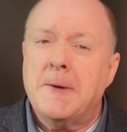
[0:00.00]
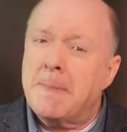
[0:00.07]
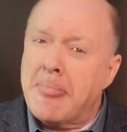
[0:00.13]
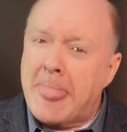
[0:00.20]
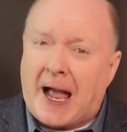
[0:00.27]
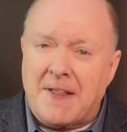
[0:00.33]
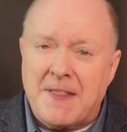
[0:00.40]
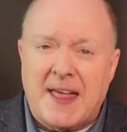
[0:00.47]

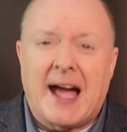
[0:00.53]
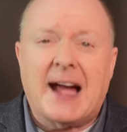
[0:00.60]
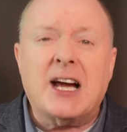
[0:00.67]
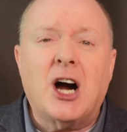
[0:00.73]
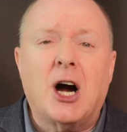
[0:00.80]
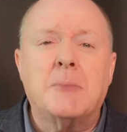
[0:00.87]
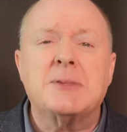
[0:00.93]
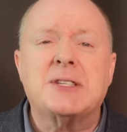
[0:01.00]
Now that
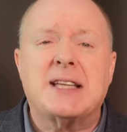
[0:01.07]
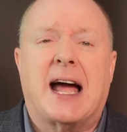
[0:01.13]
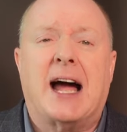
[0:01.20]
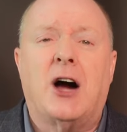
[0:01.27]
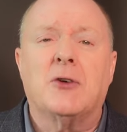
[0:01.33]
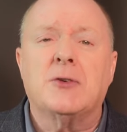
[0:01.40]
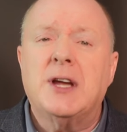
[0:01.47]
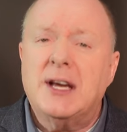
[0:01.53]
comes
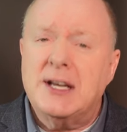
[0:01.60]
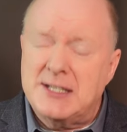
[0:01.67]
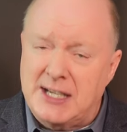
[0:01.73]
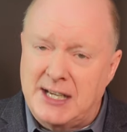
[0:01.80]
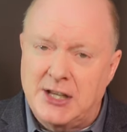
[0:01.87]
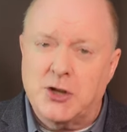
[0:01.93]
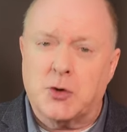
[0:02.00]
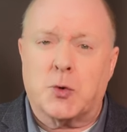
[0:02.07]
down to
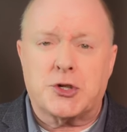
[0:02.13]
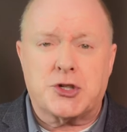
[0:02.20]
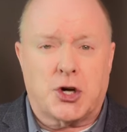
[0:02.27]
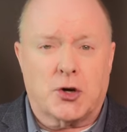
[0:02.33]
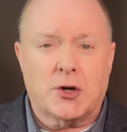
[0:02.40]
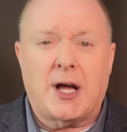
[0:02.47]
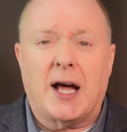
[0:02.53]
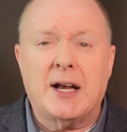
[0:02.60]
either
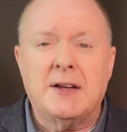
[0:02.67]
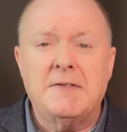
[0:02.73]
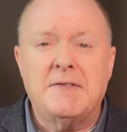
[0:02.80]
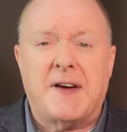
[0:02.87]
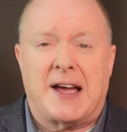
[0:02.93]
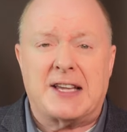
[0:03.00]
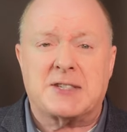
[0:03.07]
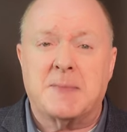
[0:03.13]
return on
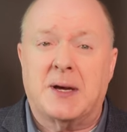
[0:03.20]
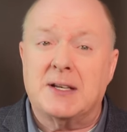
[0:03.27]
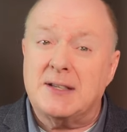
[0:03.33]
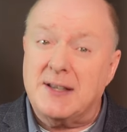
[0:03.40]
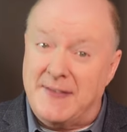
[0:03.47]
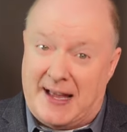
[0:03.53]
investment,